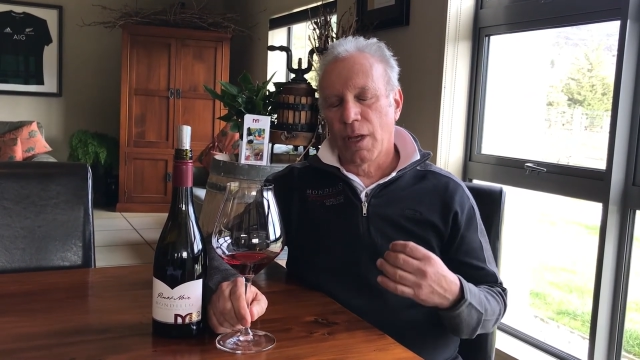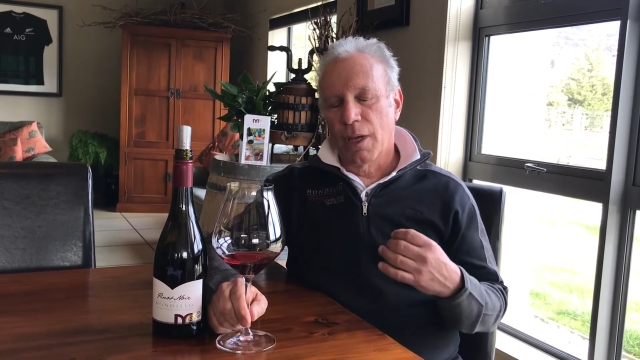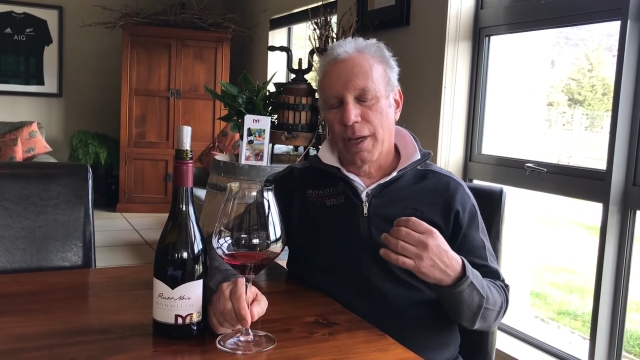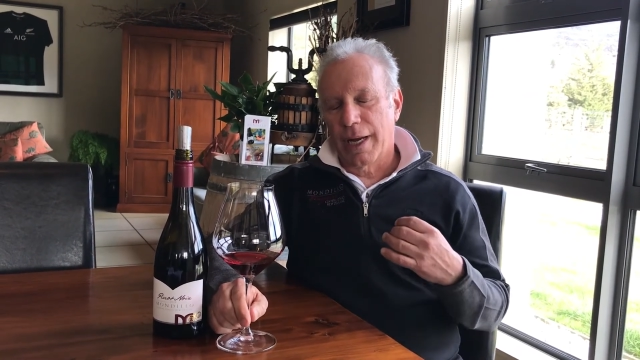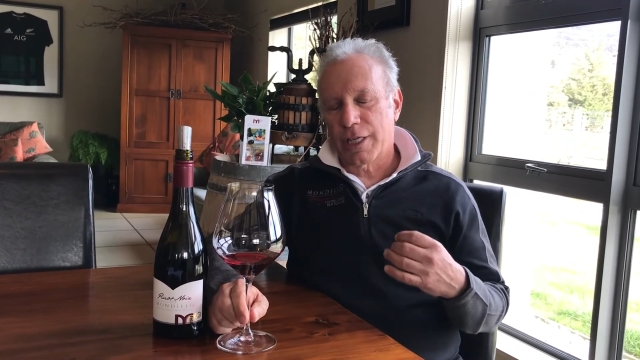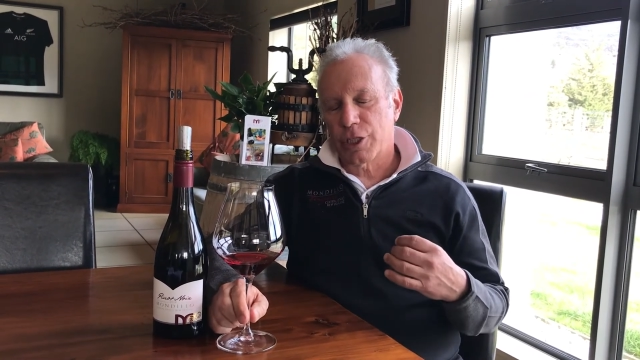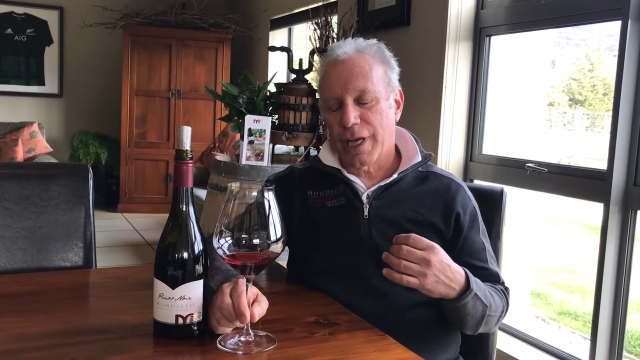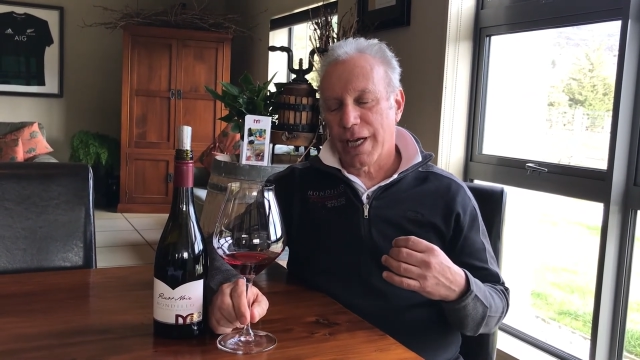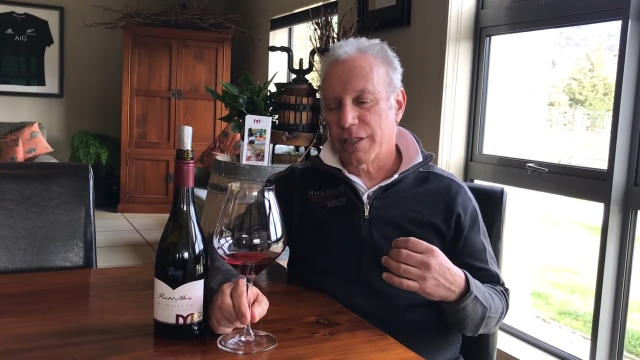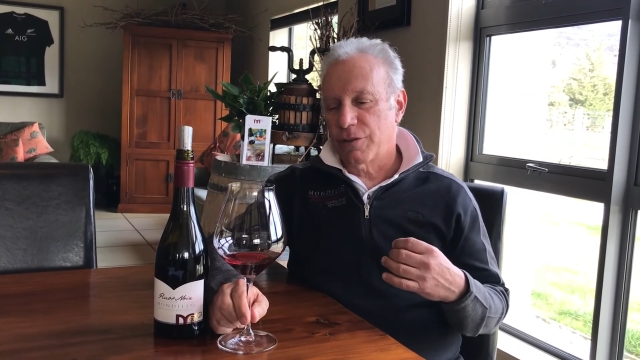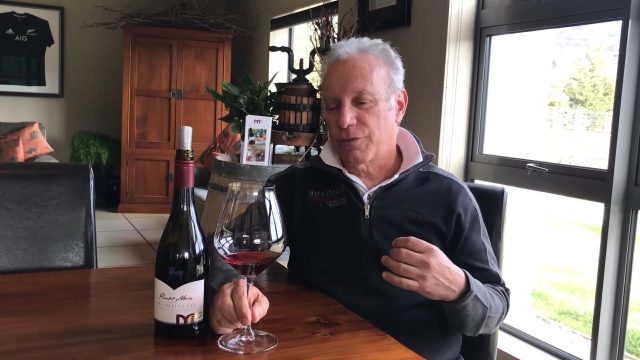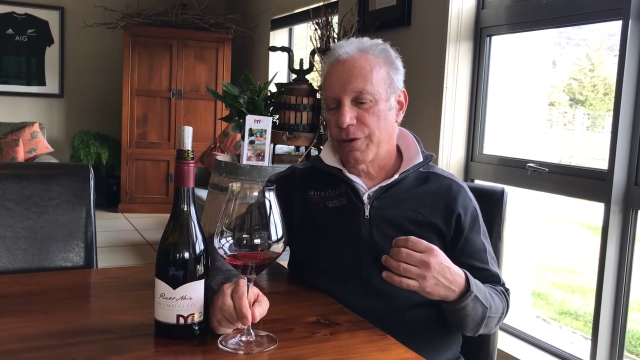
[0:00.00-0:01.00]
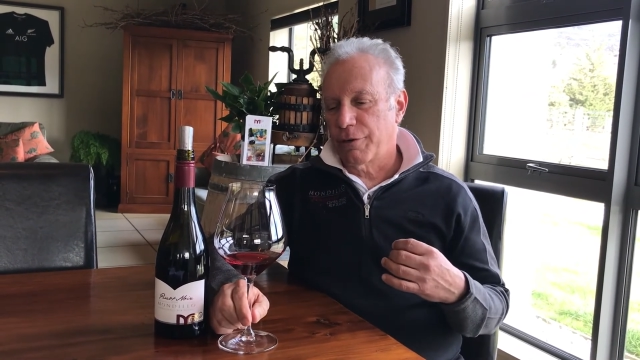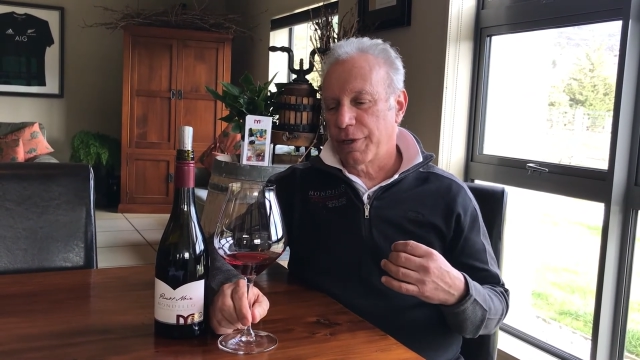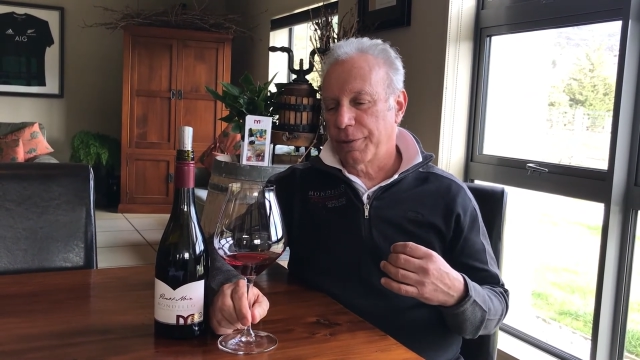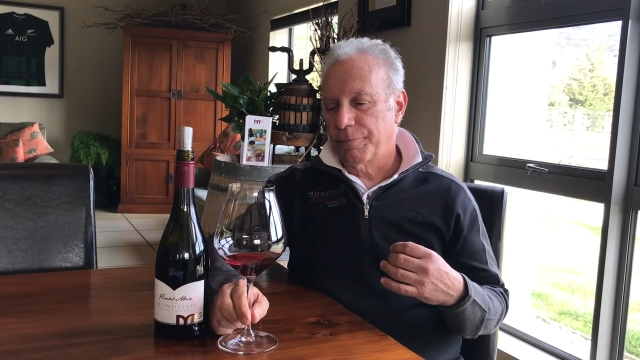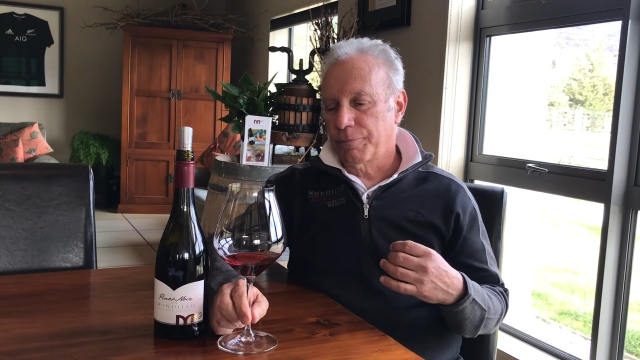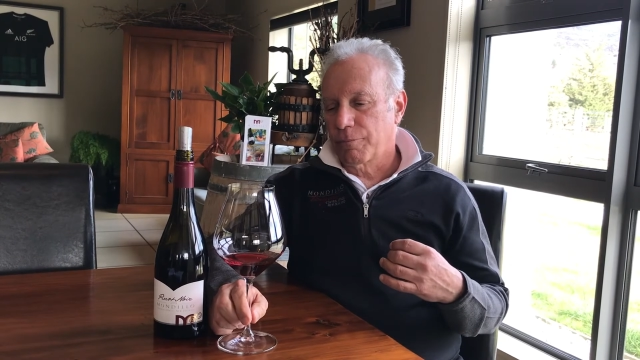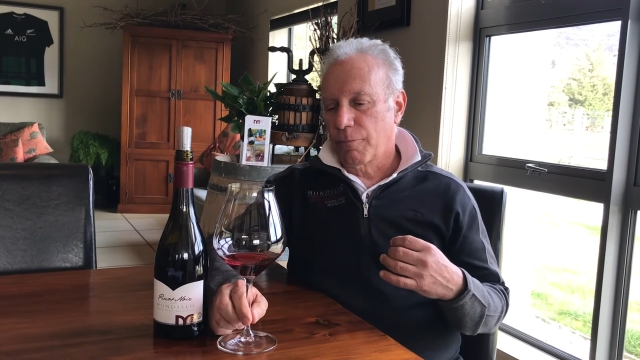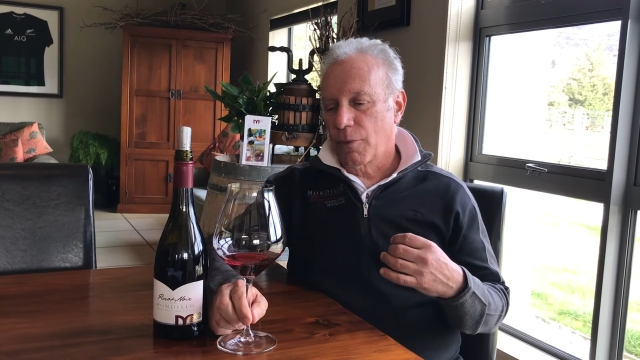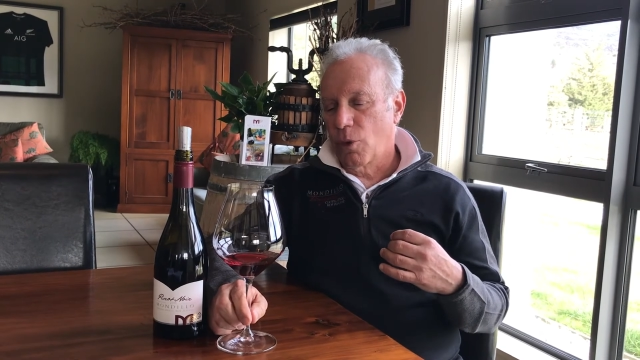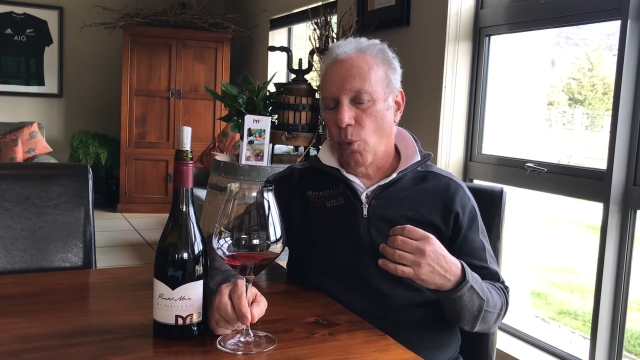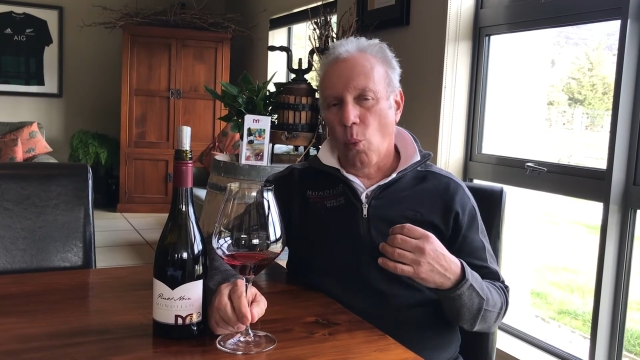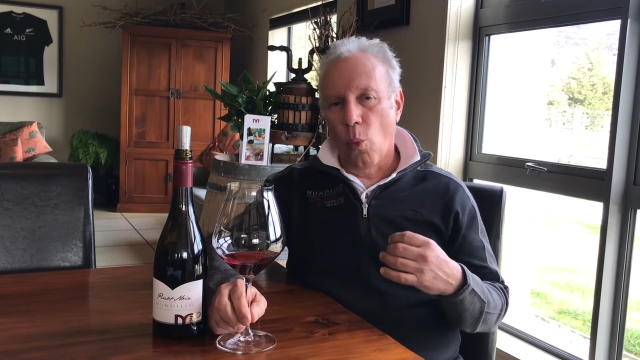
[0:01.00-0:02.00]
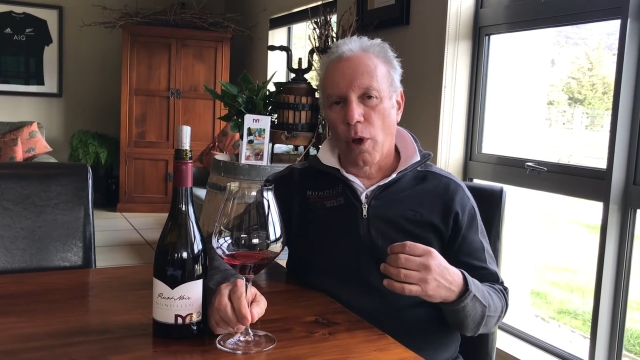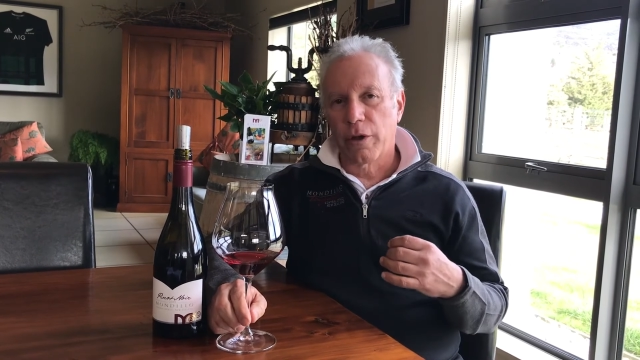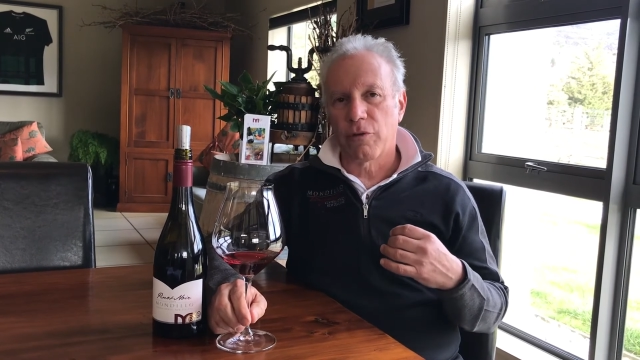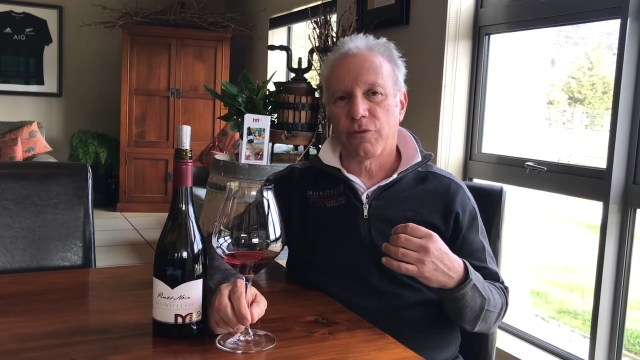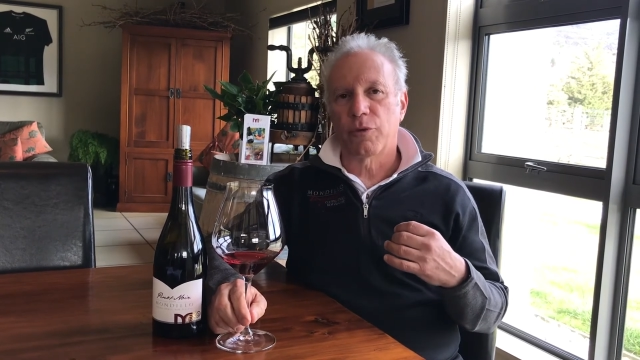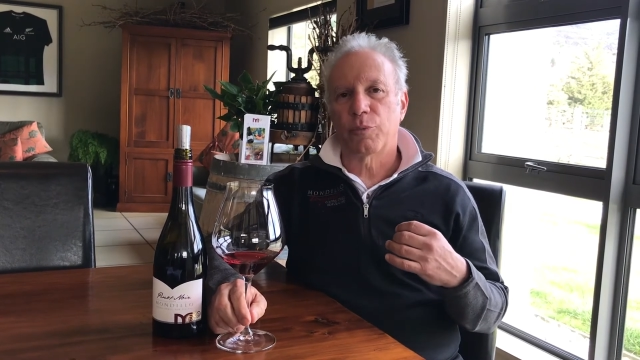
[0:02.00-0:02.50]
it actually has a very wonderful